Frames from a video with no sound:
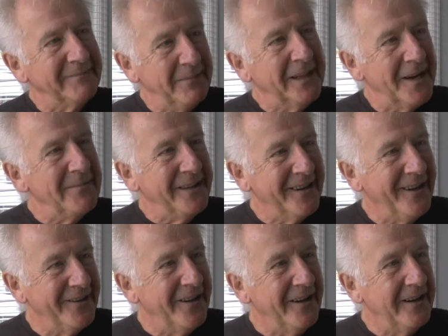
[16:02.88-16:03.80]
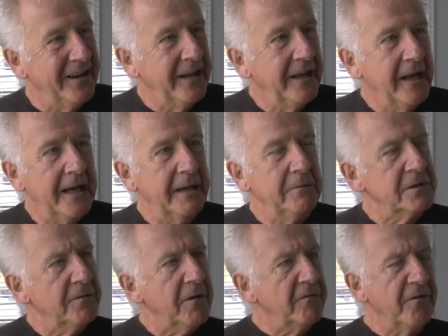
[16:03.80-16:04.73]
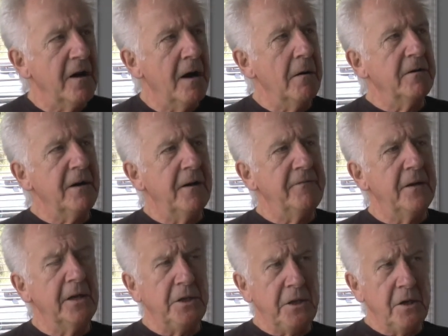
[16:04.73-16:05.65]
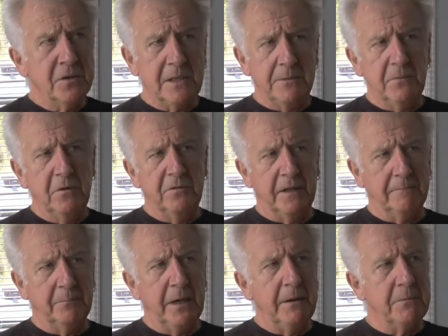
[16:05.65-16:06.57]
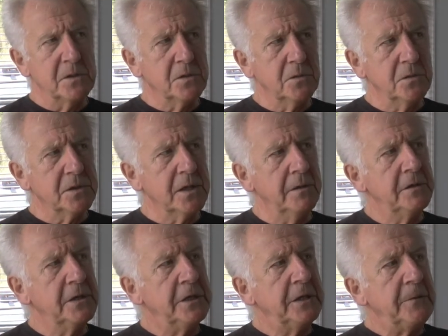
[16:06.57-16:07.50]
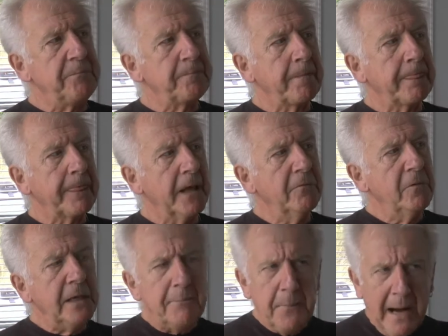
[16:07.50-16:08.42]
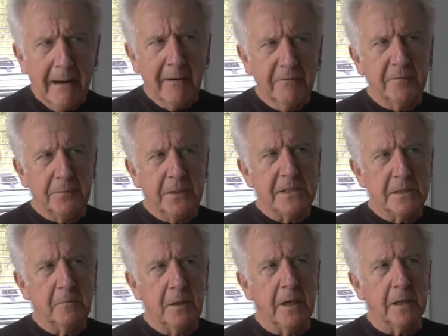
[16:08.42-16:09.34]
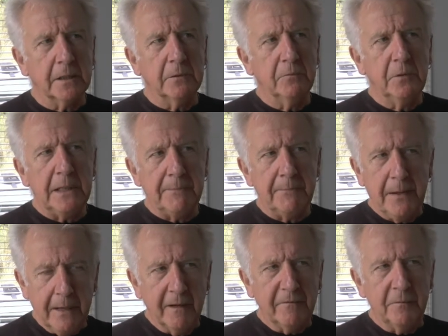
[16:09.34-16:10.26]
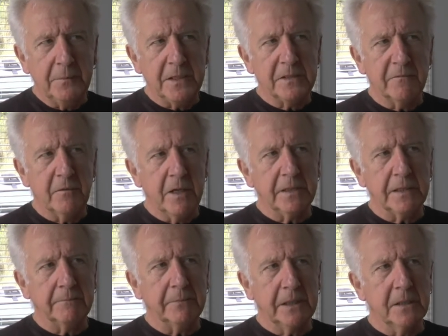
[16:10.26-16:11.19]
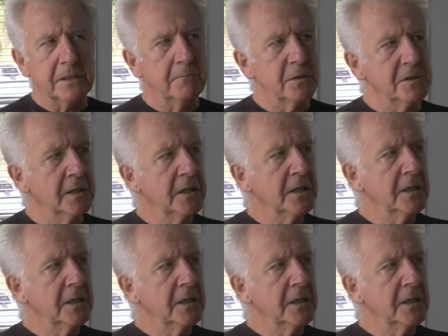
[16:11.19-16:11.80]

becoming mm. other, and it was. I found it hugely moving, but it was also a really powerful piece of work, mm. a really powerful piece of writing because it was